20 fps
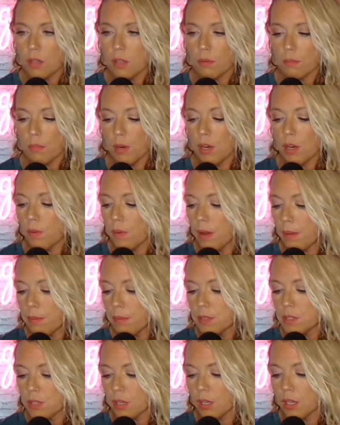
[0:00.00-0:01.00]
So the murder
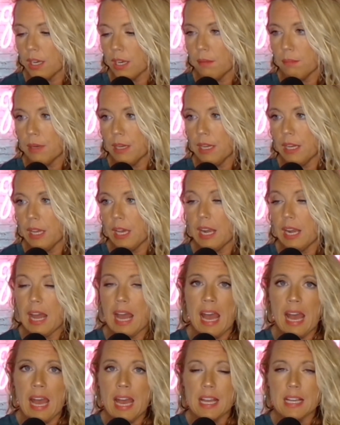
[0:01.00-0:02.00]
weapons are going to be an
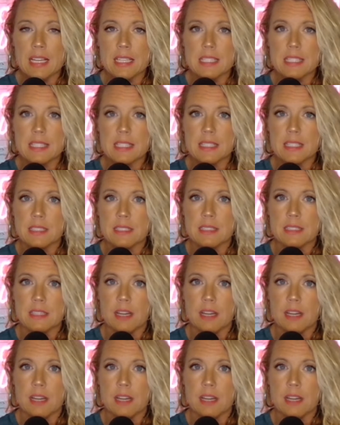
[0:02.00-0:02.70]
axe,